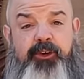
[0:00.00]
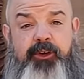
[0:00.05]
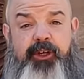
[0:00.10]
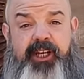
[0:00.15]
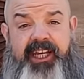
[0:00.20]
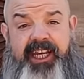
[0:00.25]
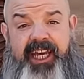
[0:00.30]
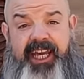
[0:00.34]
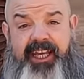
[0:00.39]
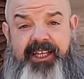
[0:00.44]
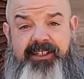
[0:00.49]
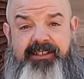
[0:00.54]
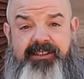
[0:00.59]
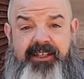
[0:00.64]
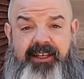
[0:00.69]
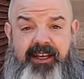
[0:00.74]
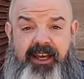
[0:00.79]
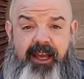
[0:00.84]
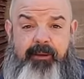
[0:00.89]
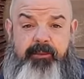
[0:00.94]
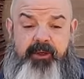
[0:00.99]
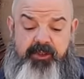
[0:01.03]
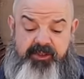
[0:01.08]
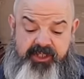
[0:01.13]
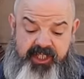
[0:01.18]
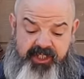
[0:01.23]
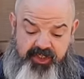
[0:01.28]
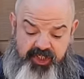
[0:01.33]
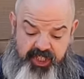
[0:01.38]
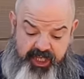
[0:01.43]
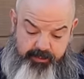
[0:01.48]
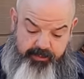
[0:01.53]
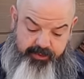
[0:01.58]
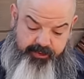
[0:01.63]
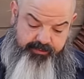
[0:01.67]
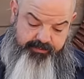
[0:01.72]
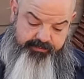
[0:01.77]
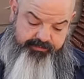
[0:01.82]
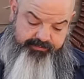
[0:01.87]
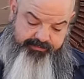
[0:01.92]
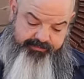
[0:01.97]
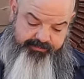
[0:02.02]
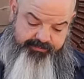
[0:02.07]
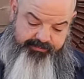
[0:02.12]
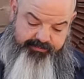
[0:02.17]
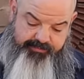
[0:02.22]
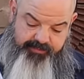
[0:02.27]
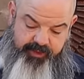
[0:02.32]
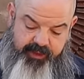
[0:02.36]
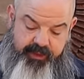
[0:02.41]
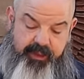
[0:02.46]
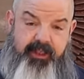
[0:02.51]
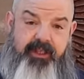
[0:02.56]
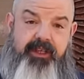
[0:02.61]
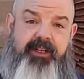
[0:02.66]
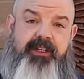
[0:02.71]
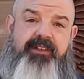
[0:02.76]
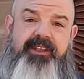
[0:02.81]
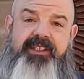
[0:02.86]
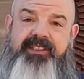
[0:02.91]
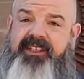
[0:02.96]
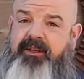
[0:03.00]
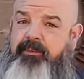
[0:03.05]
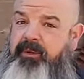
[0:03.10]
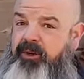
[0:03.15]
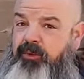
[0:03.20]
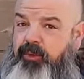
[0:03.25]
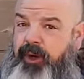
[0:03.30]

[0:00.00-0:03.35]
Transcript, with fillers: 30 days, I'm using chip. This can be